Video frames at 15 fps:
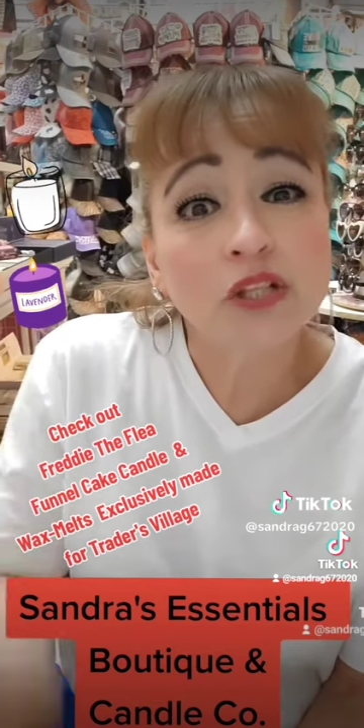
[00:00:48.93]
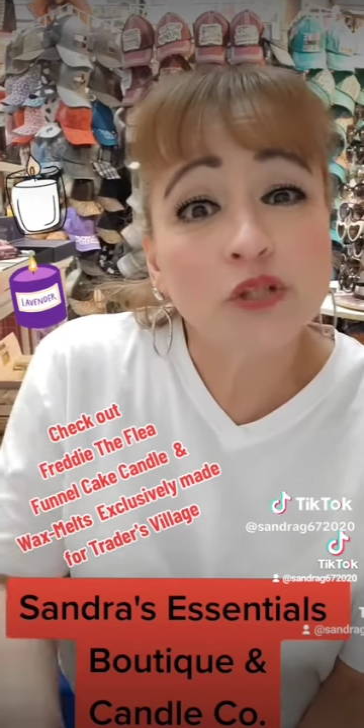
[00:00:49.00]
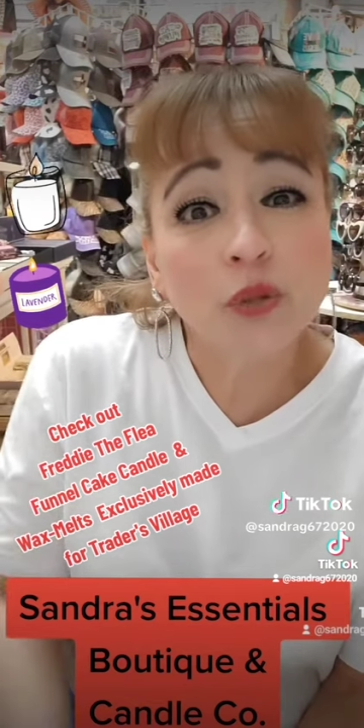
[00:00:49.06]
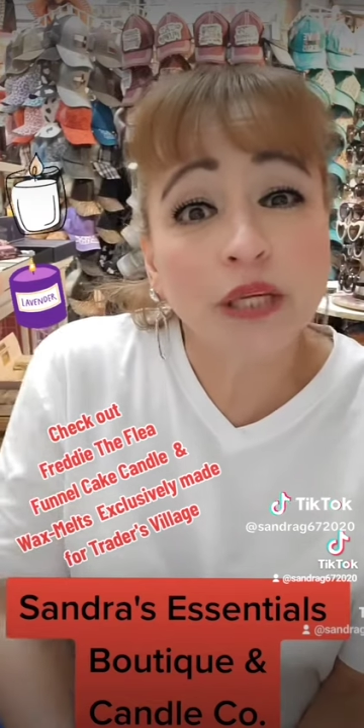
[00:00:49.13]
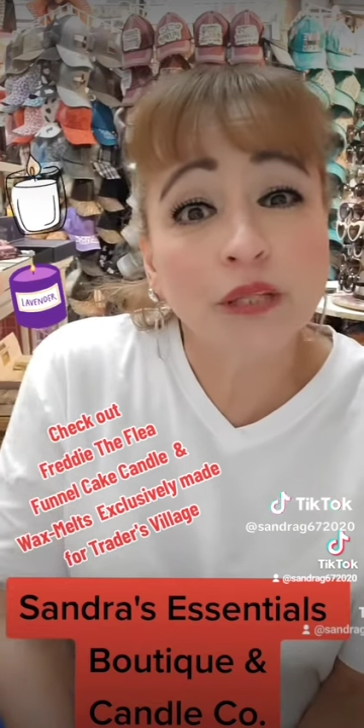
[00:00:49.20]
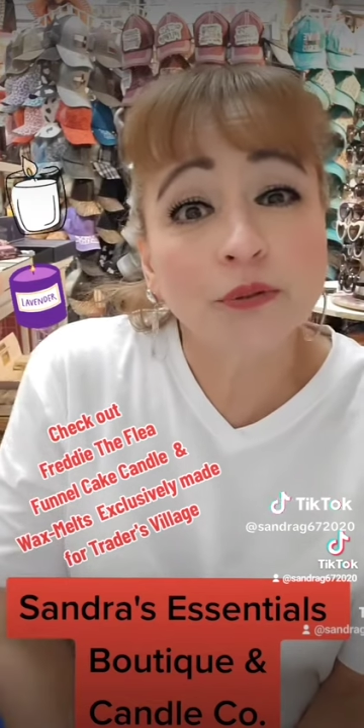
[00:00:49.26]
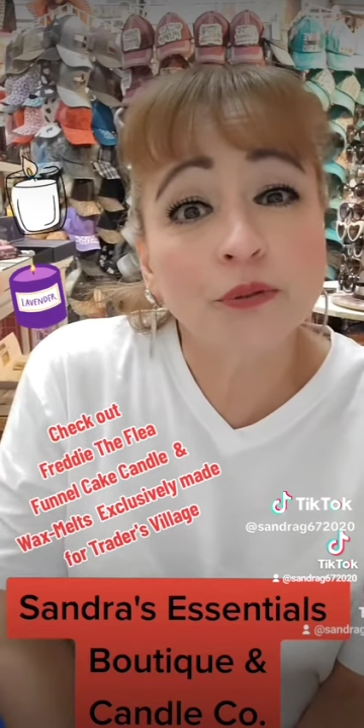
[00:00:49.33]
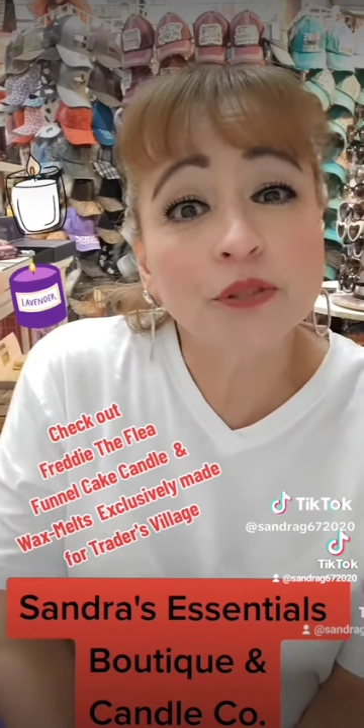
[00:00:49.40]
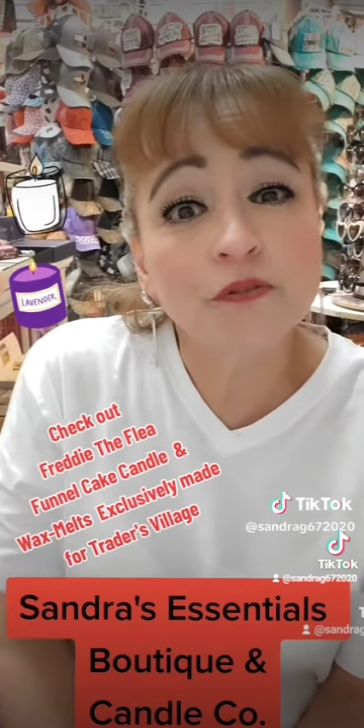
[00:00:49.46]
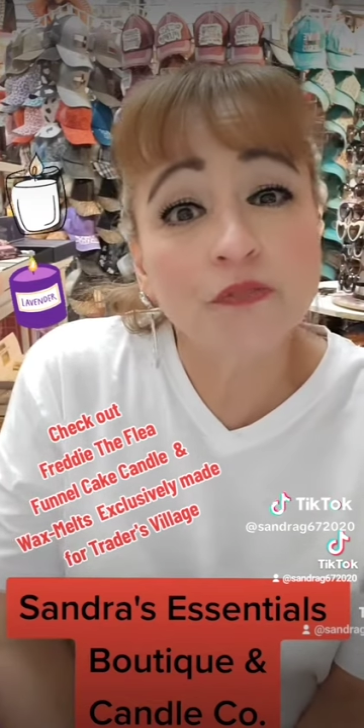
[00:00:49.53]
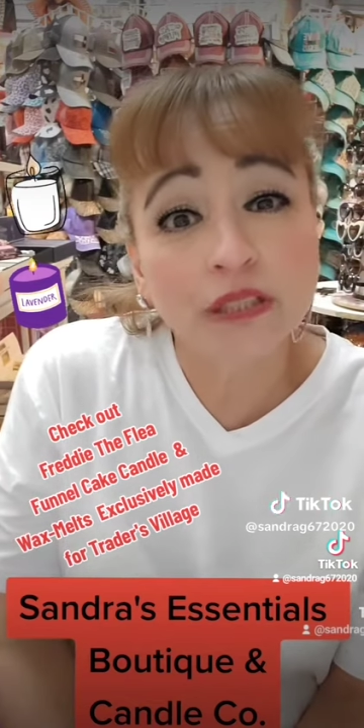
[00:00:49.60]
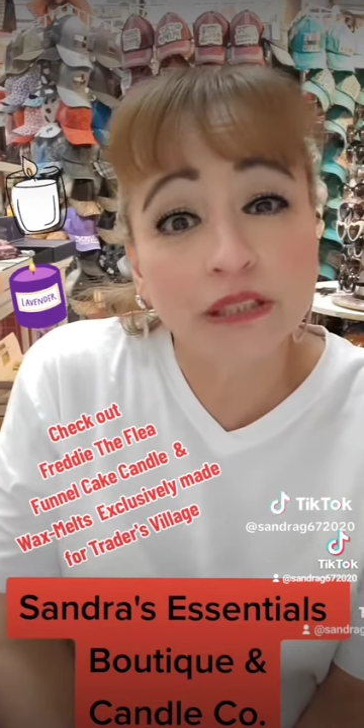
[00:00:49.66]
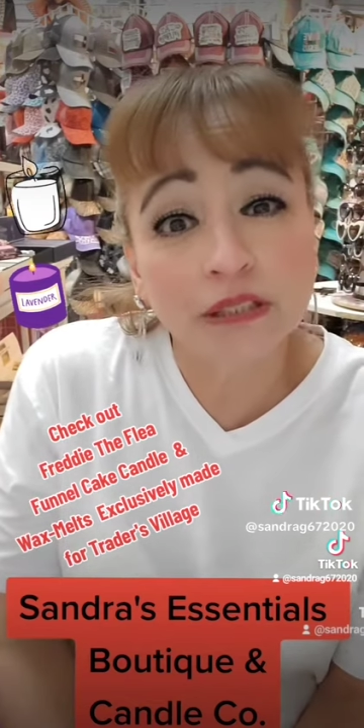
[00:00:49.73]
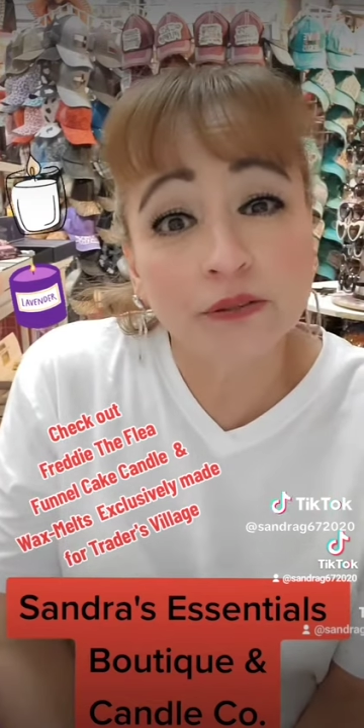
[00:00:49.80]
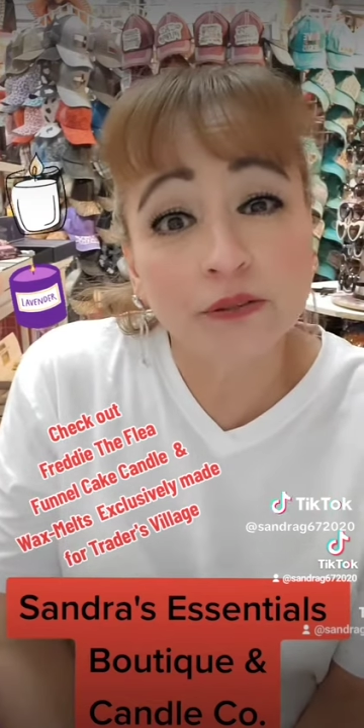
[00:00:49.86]
Traders
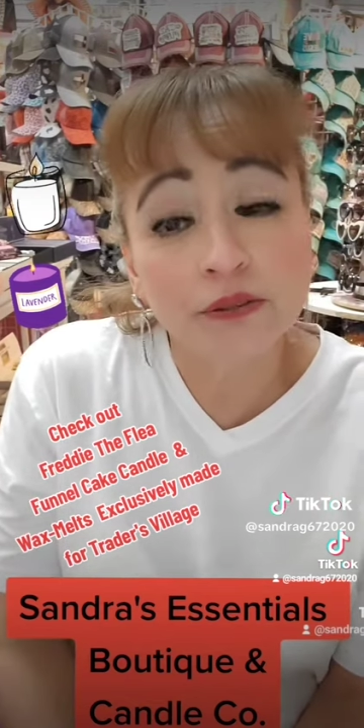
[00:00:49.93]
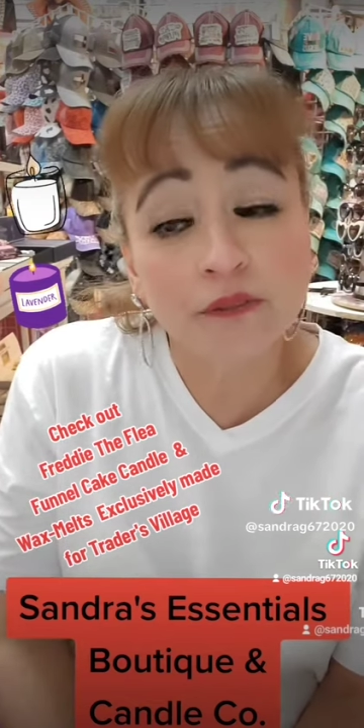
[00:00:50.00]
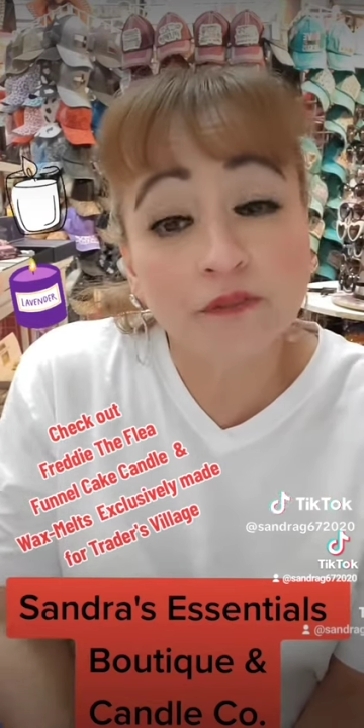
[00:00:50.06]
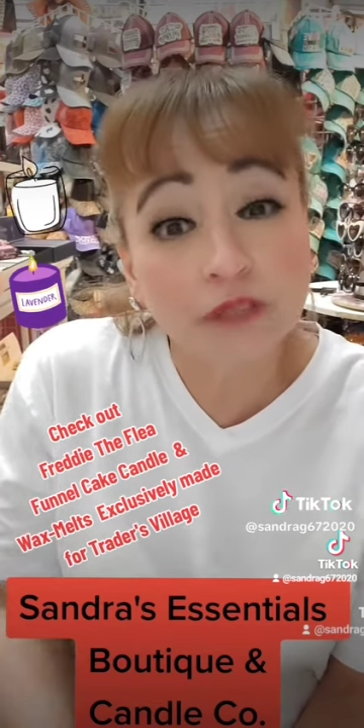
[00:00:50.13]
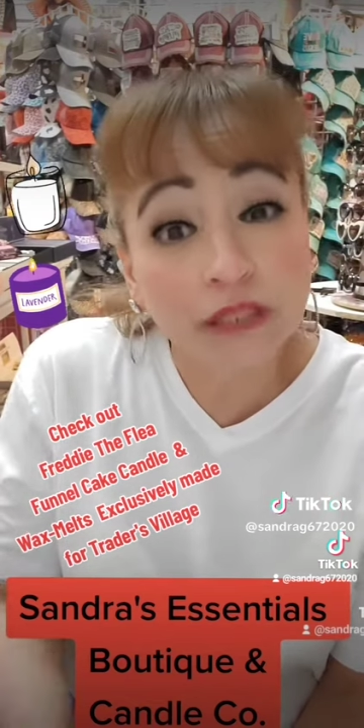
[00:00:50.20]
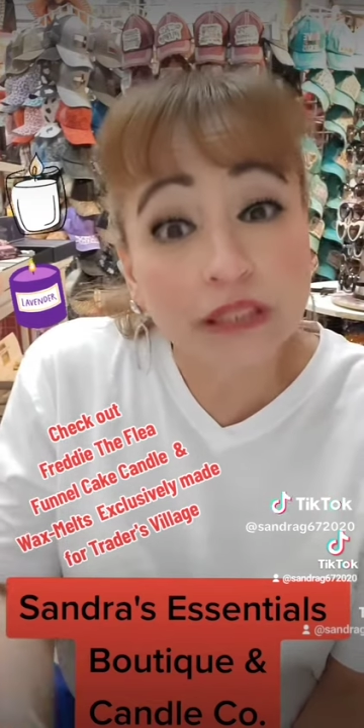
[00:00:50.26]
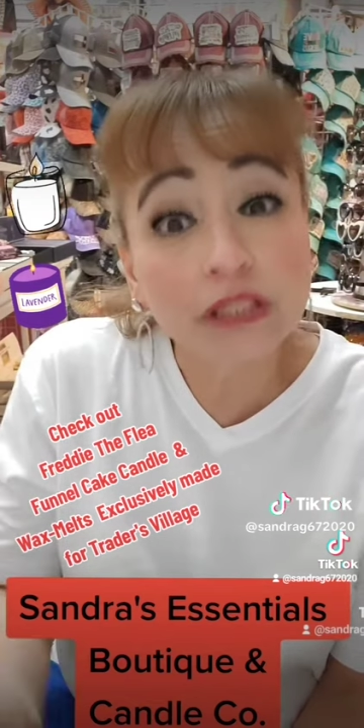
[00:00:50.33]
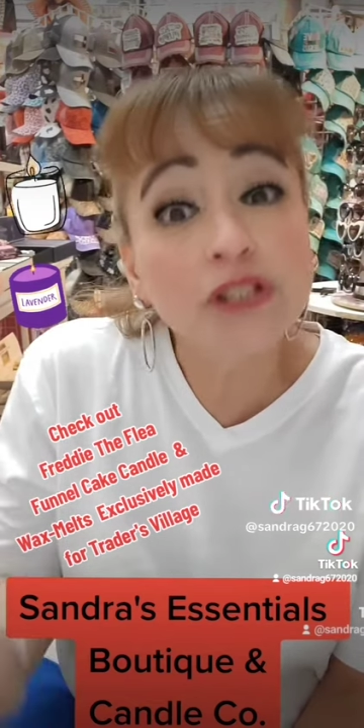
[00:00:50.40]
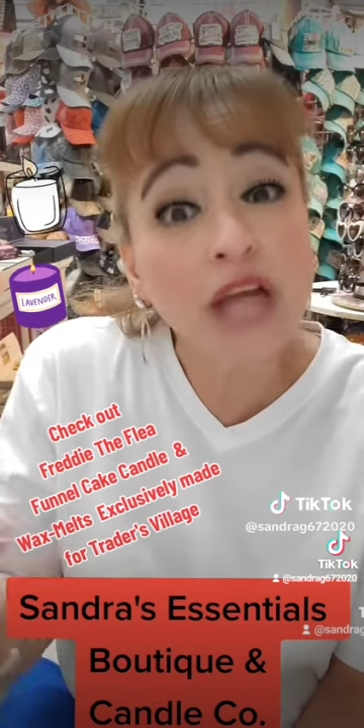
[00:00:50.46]
Village